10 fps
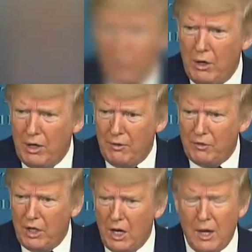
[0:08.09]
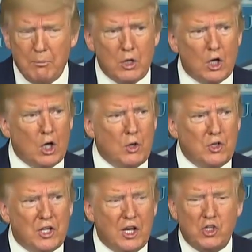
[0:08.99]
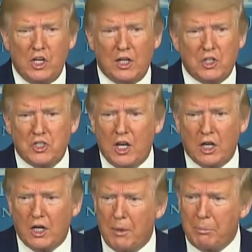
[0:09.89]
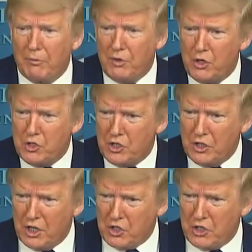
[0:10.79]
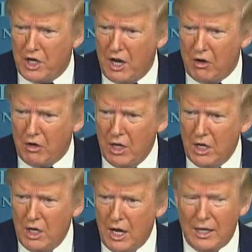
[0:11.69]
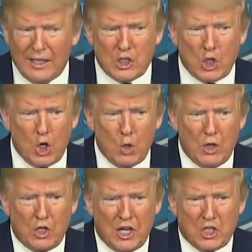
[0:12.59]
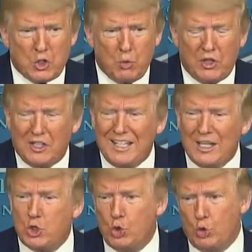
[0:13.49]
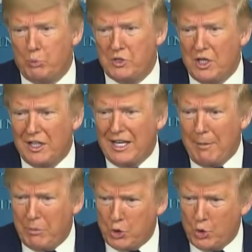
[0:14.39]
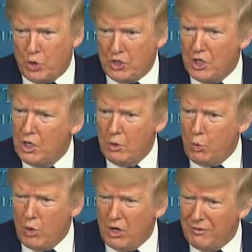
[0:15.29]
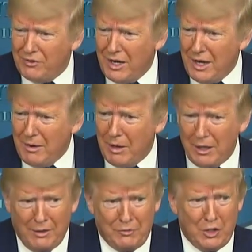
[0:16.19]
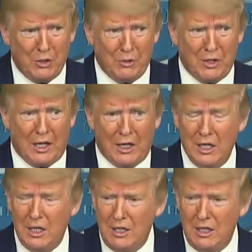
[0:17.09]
We don't have time to go and say, gee, let's take a couple of years and test it out, and let's go and test with the test tubes and the laboratories. We don't have time. I'd love to do that.